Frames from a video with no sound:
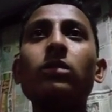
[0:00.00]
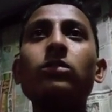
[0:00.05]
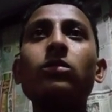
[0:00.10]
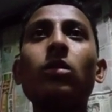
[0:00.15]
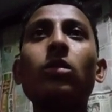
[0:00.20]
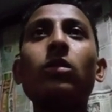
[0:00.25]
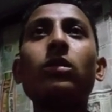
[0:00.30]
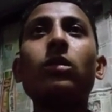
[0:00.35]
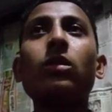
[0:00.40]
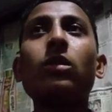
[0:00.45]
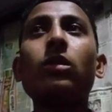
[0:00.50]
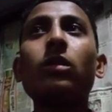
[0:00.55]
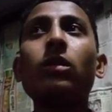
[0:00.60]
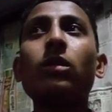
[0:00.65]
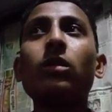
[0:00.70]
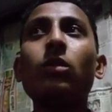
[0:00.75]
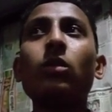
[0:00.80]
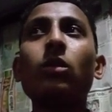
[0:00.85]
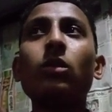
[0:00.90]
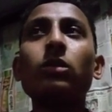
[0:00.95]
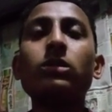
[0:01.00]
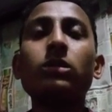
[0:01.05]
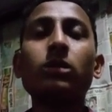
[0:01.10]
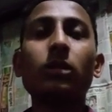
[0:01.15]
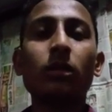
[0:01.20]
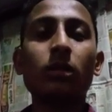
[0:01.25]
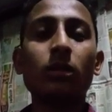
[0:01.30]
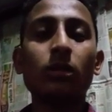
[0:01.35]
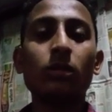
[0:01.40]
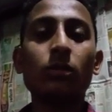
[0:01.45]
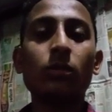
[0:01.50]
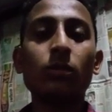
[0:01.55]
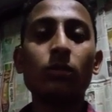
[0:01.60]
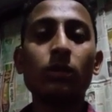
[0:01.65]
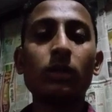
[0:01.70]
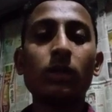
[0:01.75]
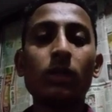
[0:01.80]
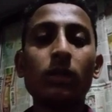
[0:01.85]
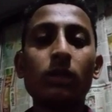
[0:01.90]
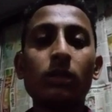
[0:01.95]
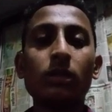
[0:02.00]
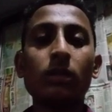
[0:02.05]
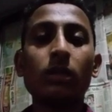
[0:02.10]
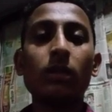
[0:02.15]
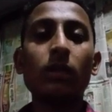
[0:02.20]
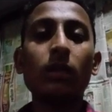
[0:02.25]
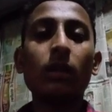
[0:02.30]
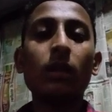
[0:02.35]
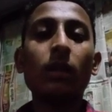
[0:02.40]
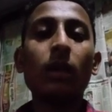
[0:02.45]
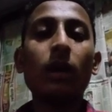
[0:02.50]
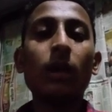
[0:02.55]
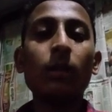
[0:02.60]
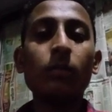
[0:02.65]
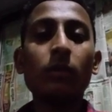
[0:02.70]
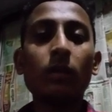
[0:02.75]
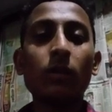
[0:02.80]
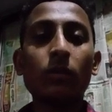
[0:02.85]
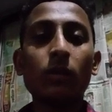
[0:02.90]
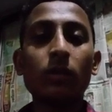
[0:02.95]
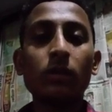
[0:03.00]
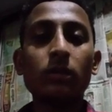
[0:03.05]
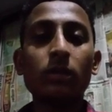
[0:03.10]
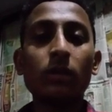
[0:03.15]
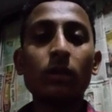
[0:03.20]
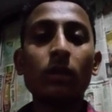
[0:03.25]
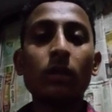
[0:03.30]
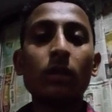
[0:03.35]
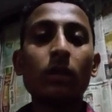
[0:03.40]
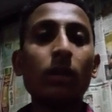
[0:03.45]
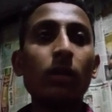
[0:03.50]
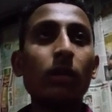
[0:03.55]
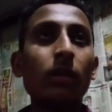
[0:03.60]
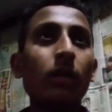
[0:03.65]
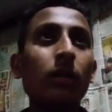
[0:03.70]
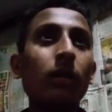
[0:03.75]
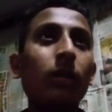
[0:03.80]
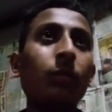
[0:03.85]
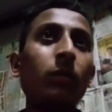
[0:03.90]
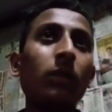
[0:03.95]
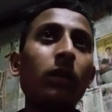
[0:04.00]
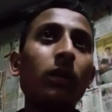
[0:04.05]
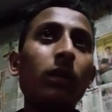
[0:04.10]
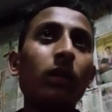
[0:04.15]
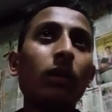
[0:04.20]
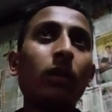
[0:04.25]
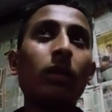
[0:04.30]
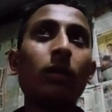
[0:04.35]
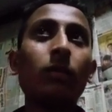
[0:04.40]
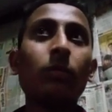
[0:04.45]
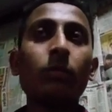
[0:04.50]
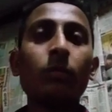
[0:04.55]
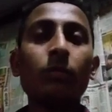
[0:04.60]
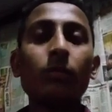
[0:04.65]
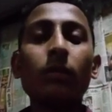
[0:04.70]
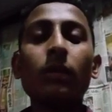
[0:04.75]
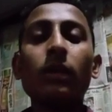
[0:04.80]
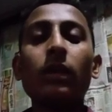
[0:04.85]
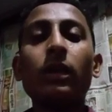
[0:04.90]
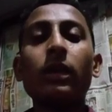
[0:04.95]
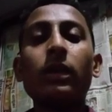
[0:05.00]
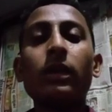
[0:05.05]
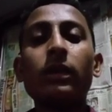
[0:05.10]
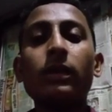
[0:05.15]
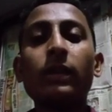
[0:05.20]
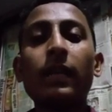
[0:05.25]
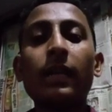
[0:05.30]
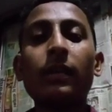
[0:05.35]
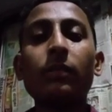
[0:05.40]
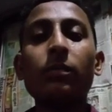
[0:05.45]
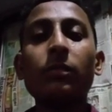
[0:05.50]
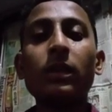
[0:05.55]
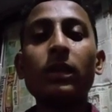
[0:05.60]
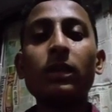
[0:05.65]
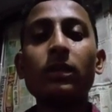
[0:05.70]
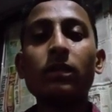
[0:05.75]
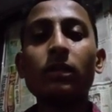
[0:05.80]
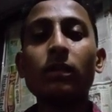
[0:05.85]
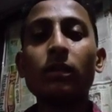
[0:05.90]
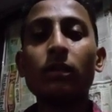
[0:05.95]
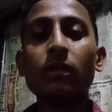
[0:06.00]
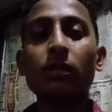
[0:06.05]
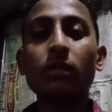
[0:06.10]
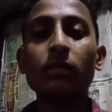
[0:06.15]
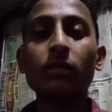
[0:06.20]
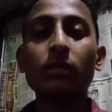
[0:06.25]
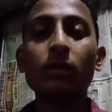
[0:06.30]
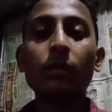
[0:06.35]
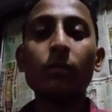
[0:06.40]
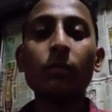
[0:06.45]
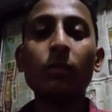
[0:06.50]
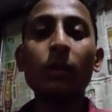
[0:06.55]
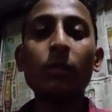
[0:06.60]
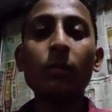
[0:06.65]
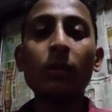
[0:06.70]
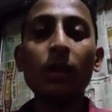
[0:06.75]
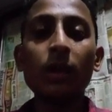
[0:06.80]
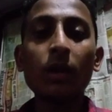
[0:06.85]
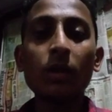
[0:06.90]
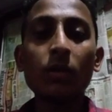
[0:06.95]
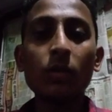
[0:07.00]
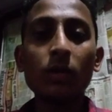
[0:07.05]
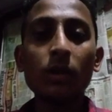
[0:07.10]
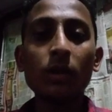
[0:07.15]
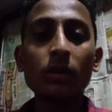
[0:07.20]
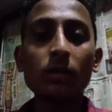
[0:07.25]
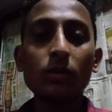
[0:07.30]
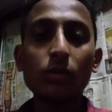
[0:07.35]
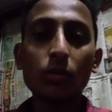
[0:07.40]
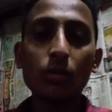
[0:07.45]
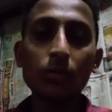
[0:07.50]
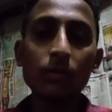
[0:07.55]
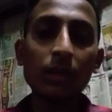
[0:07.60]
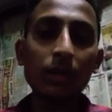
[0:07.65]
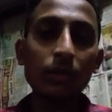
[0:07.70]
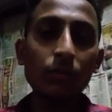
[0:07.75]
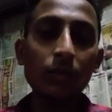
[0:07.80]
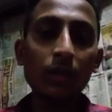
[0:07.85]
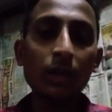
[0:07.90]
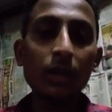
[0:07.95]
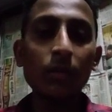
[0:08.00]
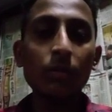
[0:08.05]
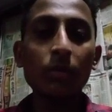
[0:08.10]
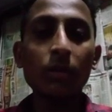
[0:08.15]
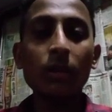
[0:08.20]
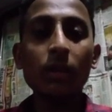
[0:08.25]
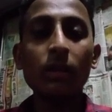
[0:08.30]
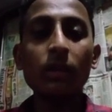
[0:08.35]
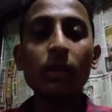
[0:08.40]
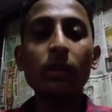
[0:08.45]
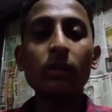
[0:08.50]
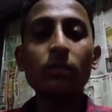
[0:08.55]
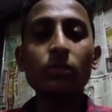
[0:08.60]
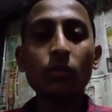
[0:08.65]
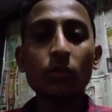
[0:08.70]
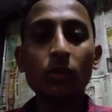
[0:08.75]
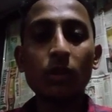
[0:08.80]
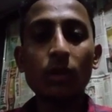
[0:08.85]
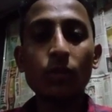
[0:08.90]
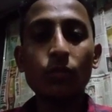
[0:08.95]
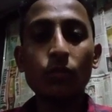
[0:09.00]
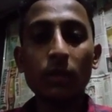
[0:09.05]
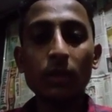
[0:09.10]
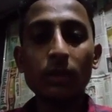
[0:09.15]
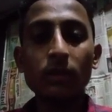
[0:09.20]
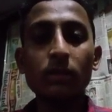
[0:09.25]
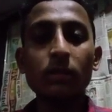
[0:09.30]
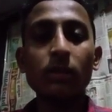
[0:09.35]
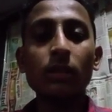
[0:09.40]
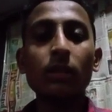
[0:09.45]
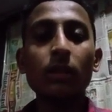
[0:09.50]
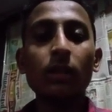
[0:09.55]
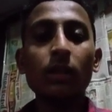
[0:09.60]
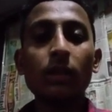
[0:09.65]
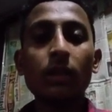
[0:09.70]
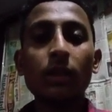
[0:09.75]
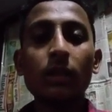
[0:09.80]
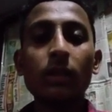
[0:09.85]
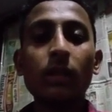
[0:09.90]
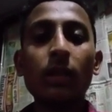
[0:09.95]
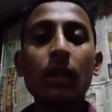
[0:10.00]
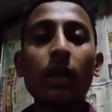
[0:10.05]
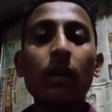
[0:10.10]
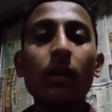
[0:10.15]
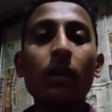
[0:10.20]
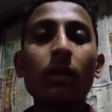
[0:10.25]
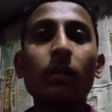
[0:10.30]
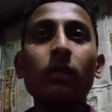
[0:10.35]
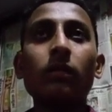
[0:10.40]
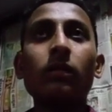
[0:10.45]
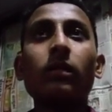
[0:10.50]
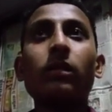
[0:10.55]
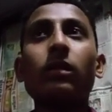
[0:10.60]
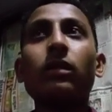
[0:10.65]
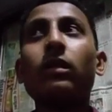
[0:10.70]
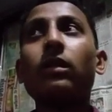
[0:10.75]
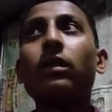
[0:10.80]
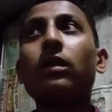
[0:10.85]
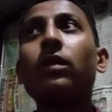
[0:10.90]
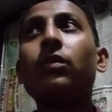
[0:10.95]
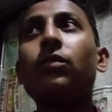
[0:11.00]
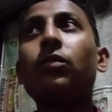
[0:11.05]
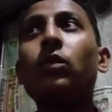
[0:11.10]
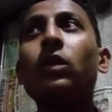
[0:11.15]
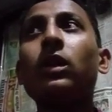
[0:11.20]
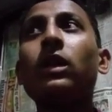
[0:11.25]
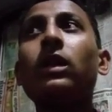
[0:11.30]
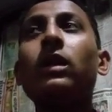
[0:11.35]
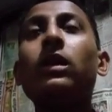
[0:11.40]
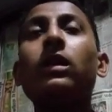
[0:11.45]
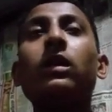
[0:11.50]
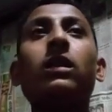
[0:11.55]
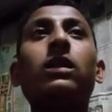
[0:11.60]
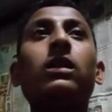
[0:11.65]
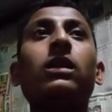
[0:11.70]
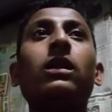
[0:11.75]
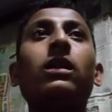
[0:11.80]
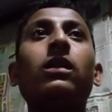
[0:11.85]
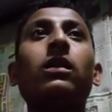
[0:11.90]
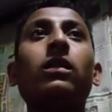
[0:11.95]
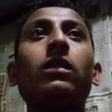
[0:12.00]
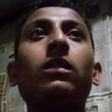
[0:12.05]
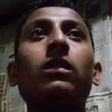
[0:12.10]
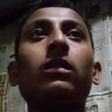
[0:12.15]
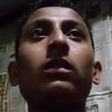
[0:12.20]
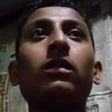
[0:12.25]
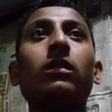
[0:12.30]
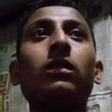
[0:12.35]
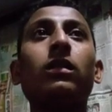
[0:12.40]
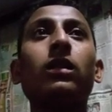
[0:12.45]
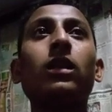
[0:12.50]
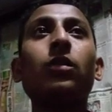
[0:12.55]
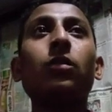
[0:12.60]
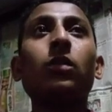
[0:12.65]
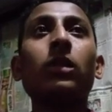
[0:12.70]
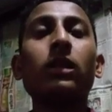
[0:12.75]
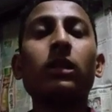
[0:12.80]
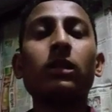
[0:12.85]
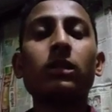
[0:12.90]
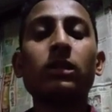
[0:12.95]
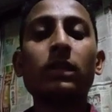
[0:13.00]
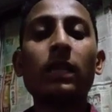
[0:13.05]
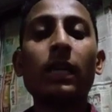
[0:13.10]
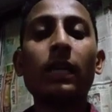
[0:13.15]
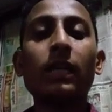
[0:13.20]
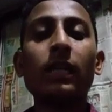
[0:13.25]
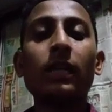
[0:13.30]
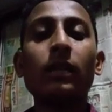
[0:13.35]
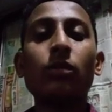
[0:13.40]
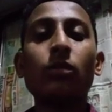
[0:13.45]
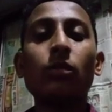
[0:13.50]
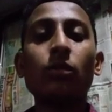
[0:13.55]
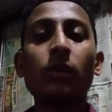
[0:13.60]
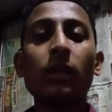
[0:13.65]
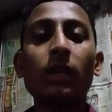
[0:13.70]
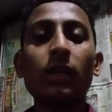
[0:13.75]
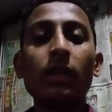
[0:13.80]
not goes to change afterwards. If it That means the memory allocation of that variable is only once. It can if we given a static to